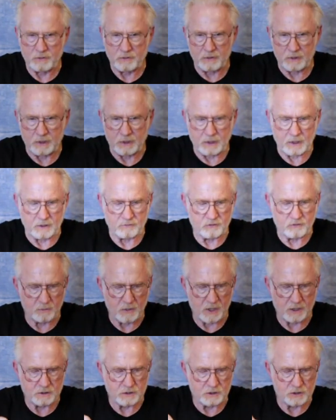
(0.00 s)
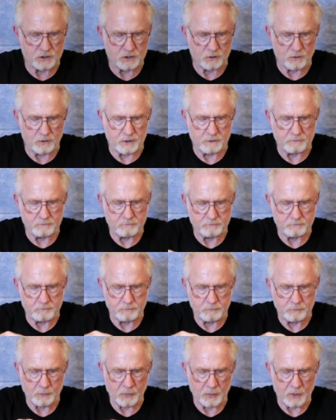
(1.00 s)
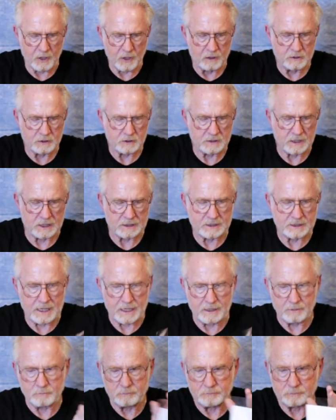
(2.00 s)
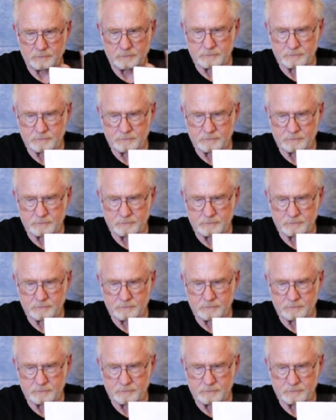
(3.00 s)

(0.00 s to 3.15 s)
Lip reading: the information showing, just like that.